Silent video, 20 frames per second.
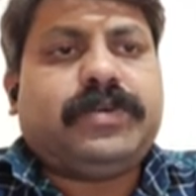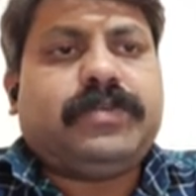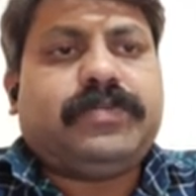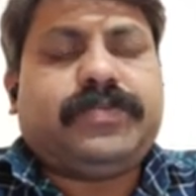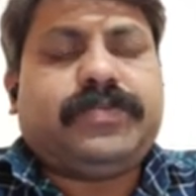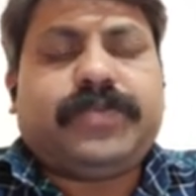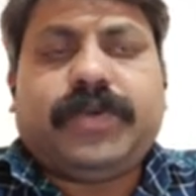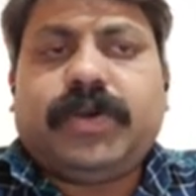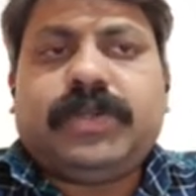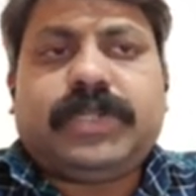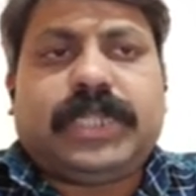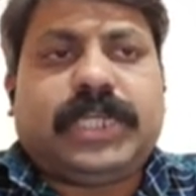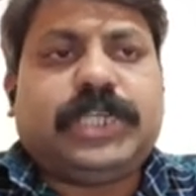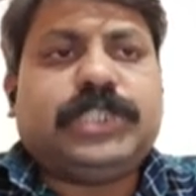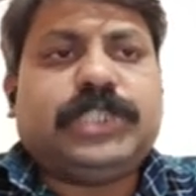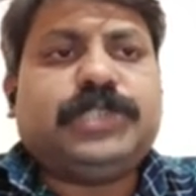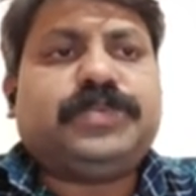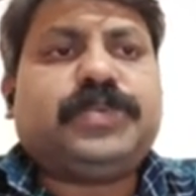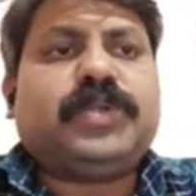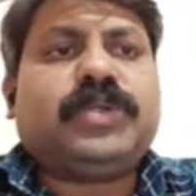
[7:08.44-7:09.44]
for
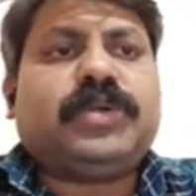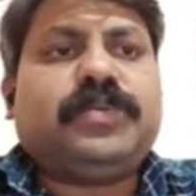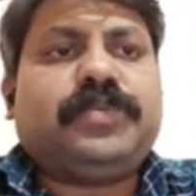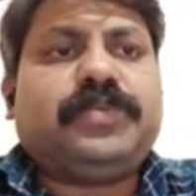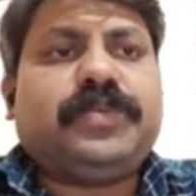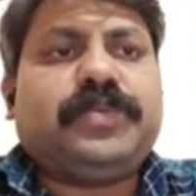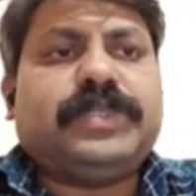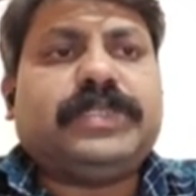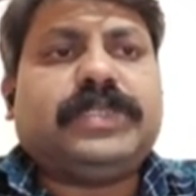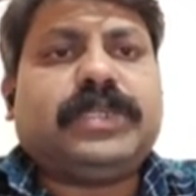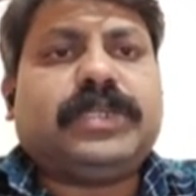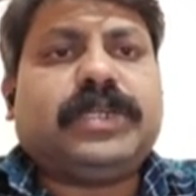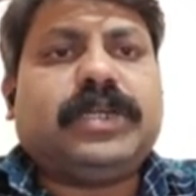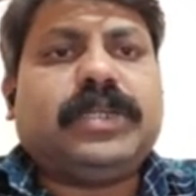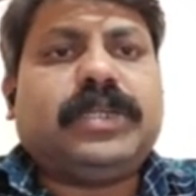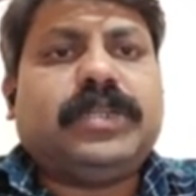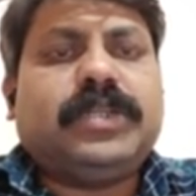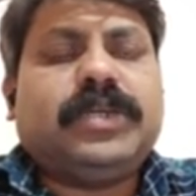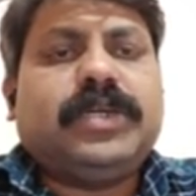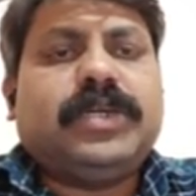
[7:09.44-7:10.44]
transport of
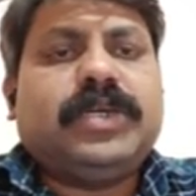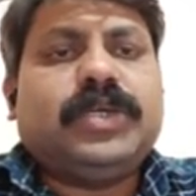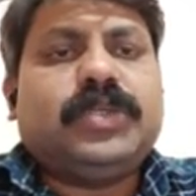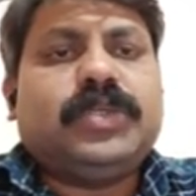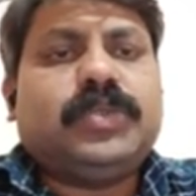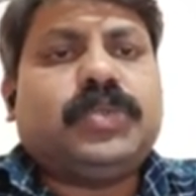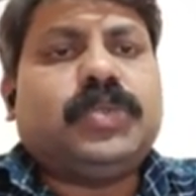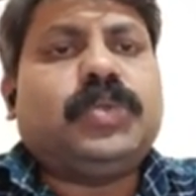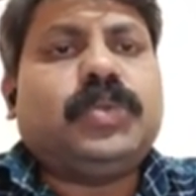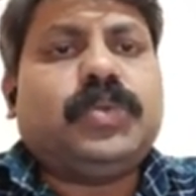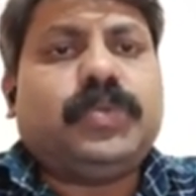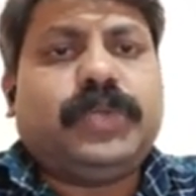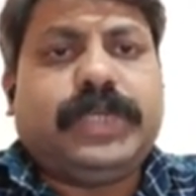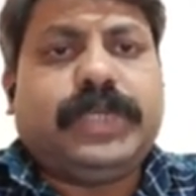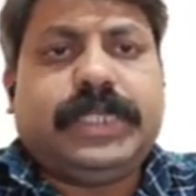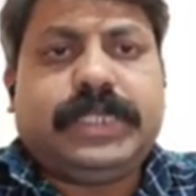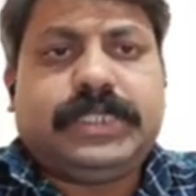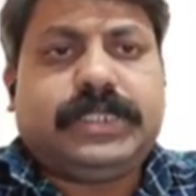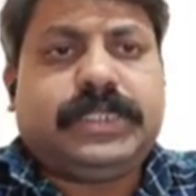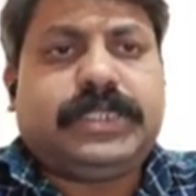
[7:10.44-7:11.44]
vesicle through
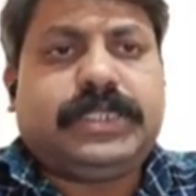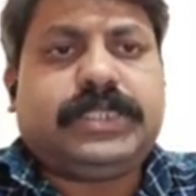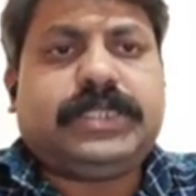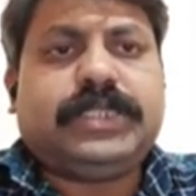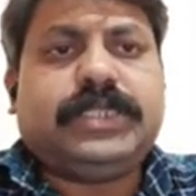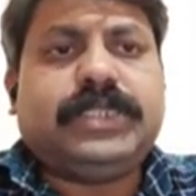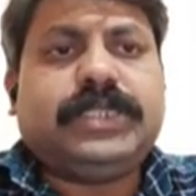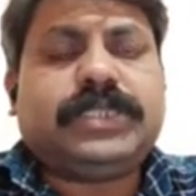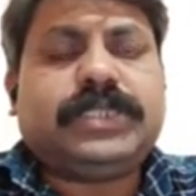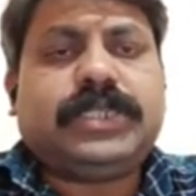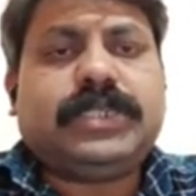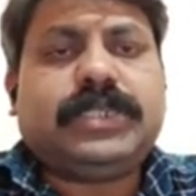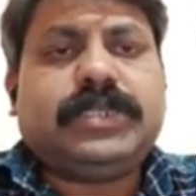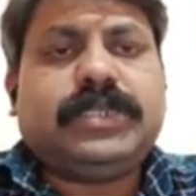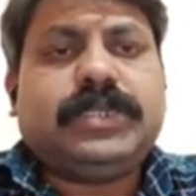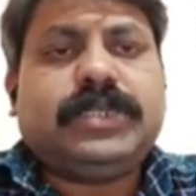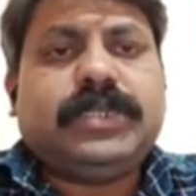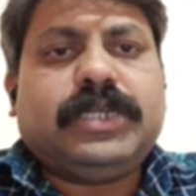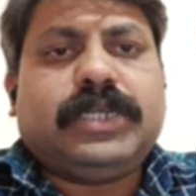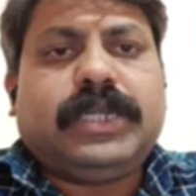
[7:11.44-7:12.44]
various destination,
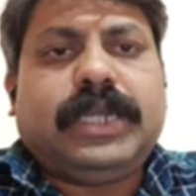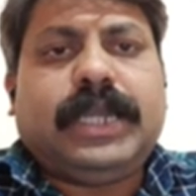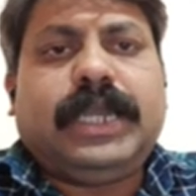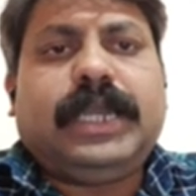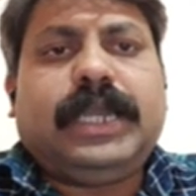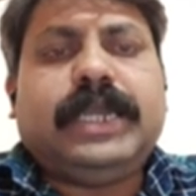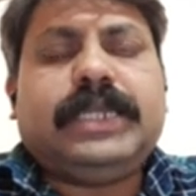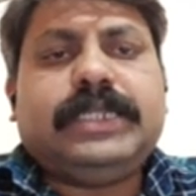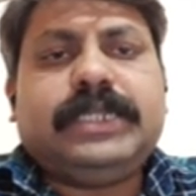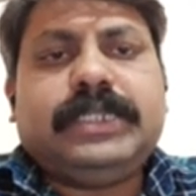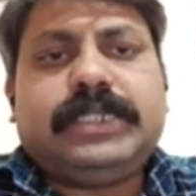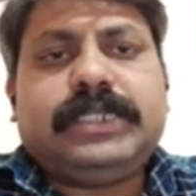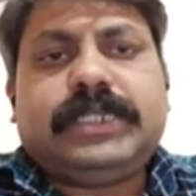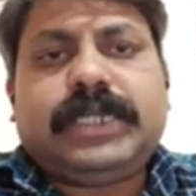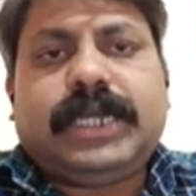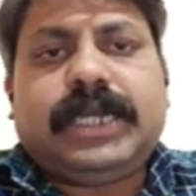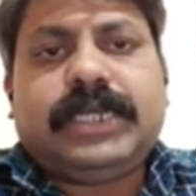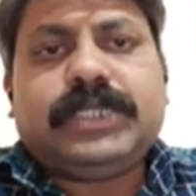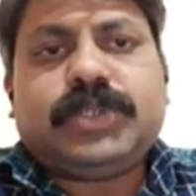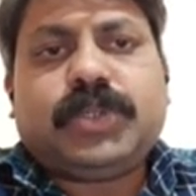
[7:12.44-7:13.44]
and it
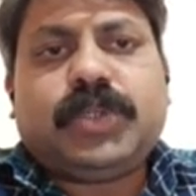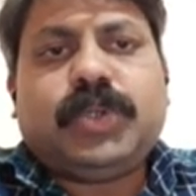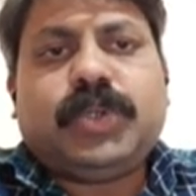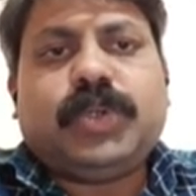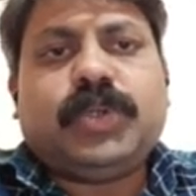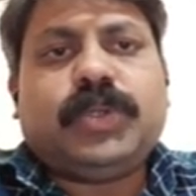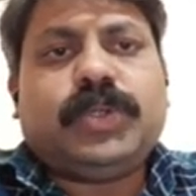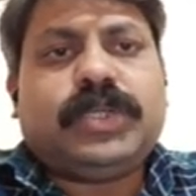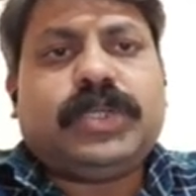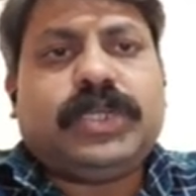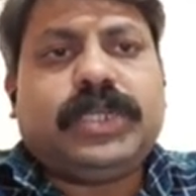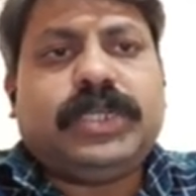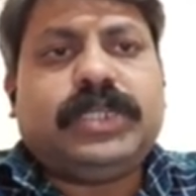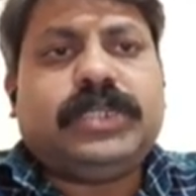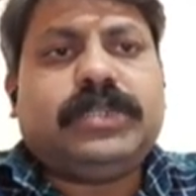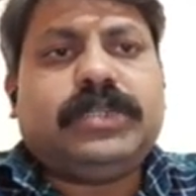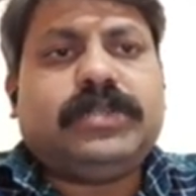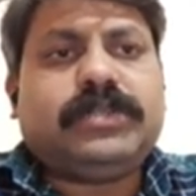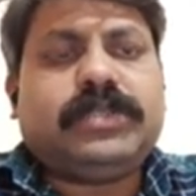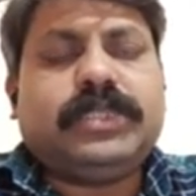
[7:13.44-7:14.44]
has role
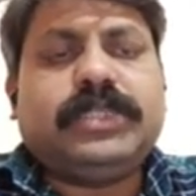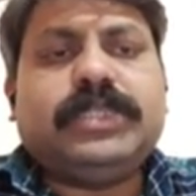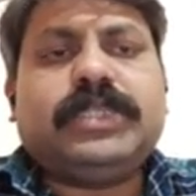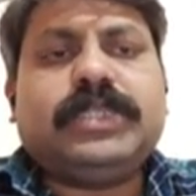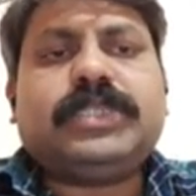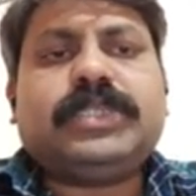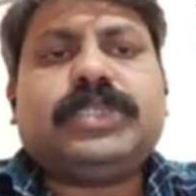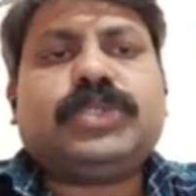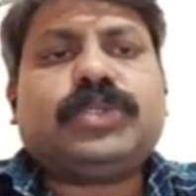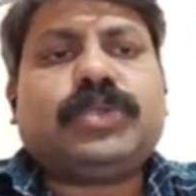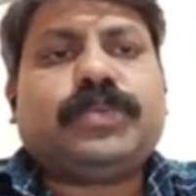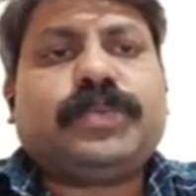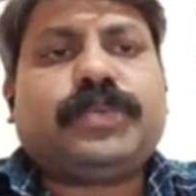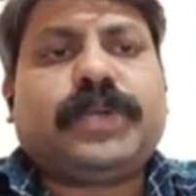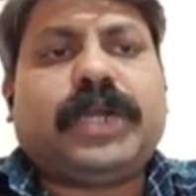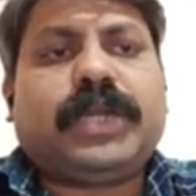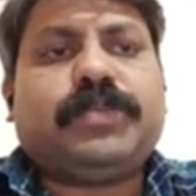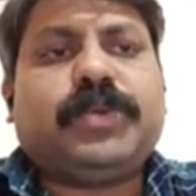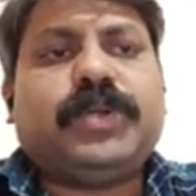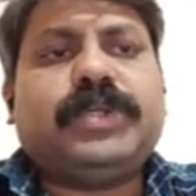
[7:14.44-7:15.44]
in synthesis of
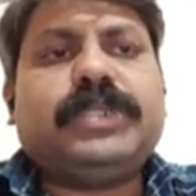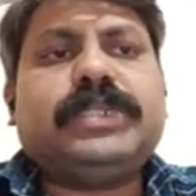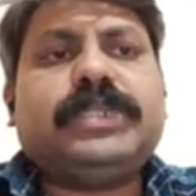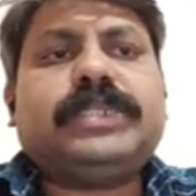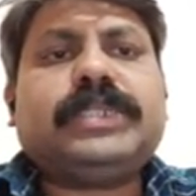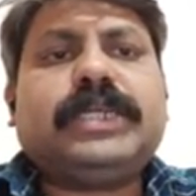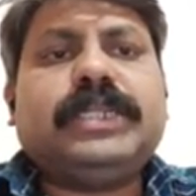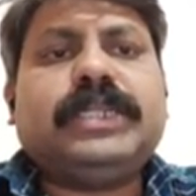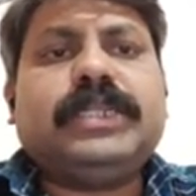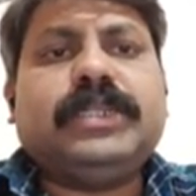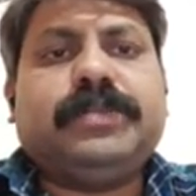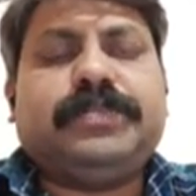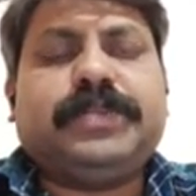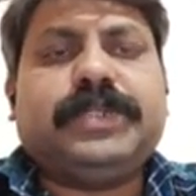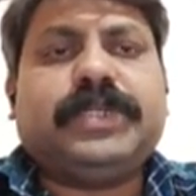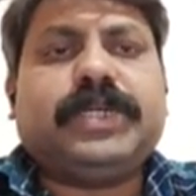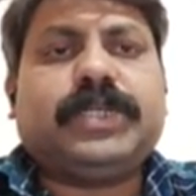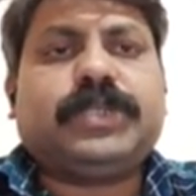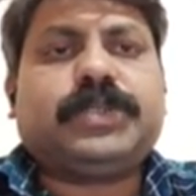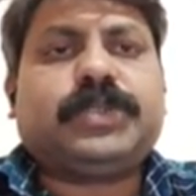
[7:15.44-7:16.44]
carbohydrate and
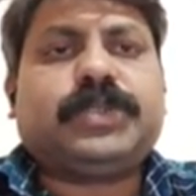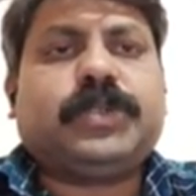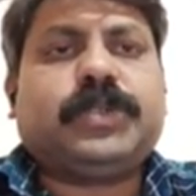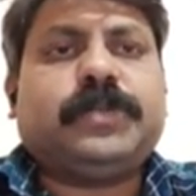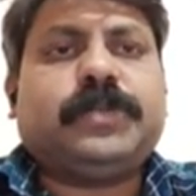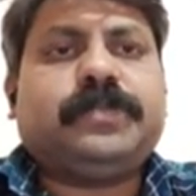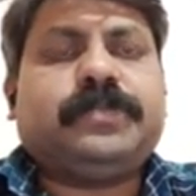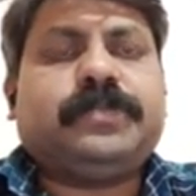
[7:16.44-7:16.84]
lipid also.